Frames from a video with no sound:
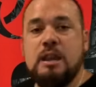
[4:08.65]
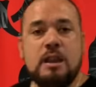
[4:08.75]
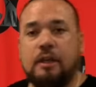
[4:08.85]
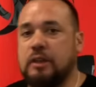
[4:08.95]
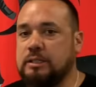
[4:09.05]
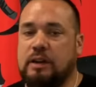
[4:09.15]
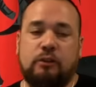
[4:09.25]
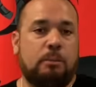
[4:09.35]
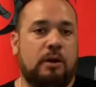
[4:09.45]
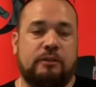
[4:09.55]
Nothing's
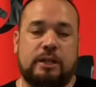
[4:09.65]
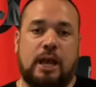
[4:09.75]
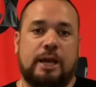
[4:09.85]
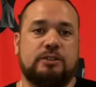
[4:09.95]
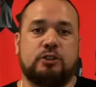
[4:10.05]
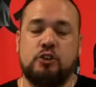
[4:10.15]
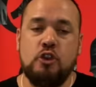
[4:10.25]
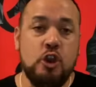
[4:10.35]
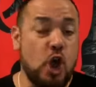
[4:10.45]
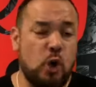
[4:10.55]
ever perfect, guys. There's
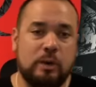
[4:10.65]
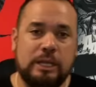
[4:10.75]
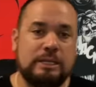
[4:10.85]
no